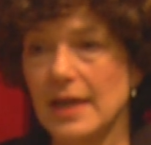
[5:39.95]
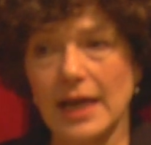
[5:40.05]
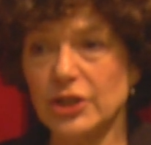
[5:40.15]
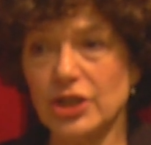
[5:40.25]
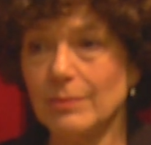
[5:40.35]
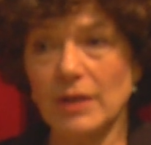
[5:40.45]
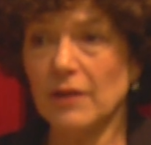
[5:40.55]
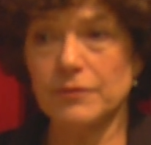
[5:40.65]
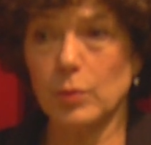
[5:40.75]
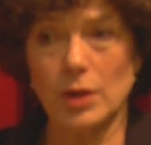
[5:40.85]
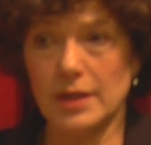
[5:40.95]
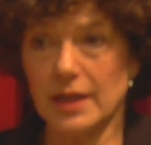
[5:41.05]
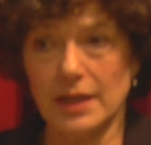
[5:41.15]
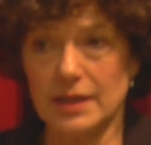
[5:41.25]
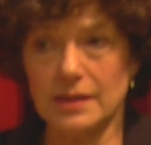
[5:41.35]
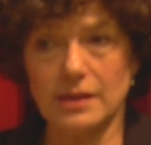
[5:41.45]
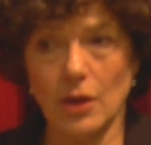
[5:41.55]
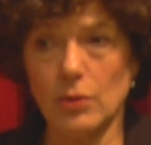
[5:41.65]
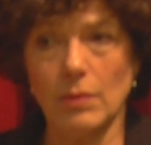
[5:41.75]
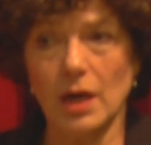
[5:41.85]
And Jim loved working here
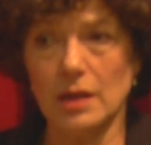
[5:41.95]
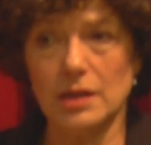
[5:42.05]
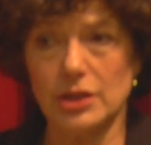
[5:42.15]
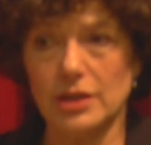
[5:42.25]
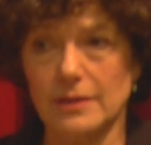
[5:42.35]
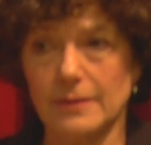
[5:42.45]
so much.